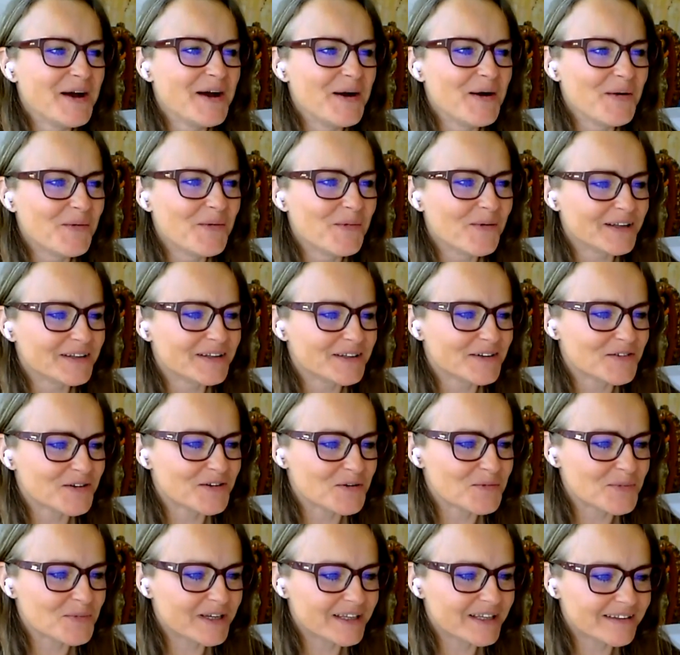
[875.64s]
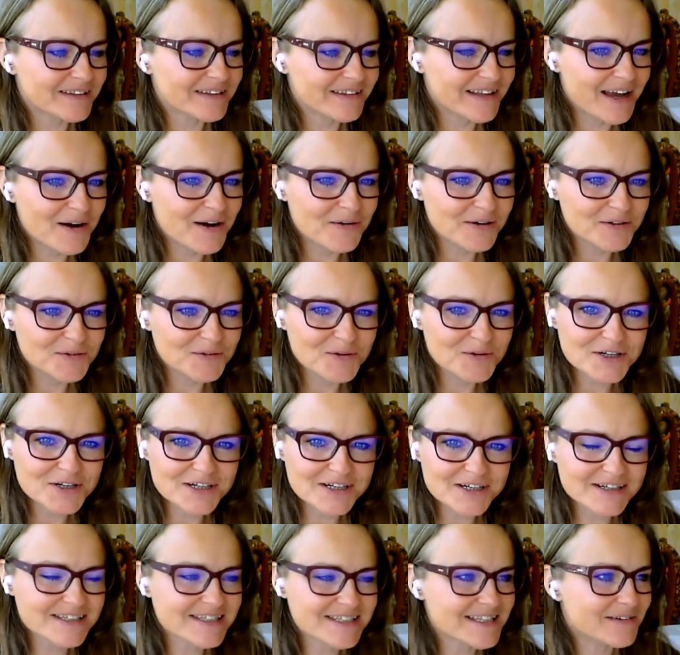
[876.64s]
Wonderful. But now it works.